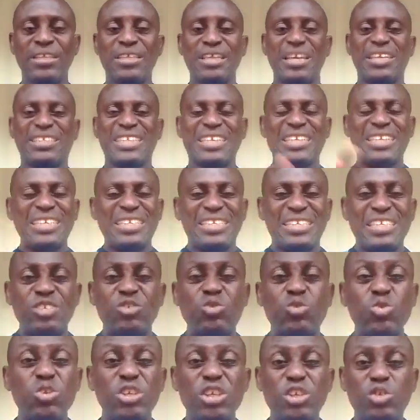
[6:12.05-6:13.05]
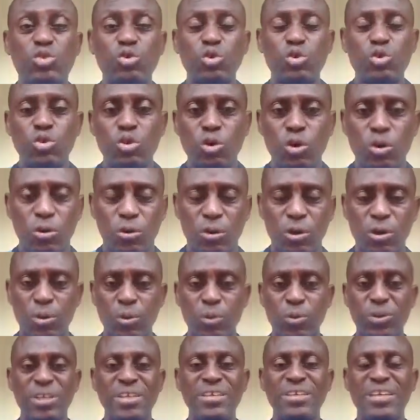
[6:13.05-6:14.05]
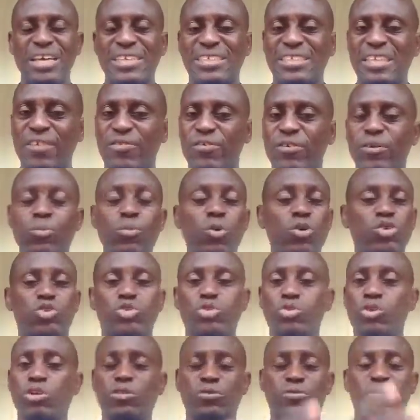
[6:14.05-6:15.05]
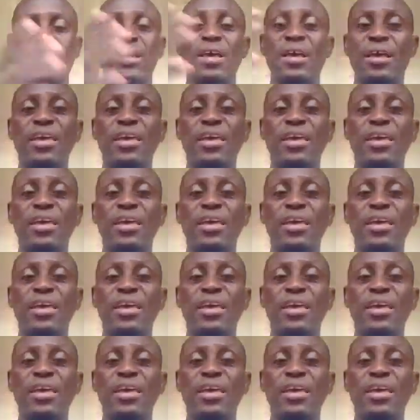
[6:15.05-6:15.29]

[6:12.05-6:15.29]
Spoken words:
There are certain things you need to know within yourself. You must not,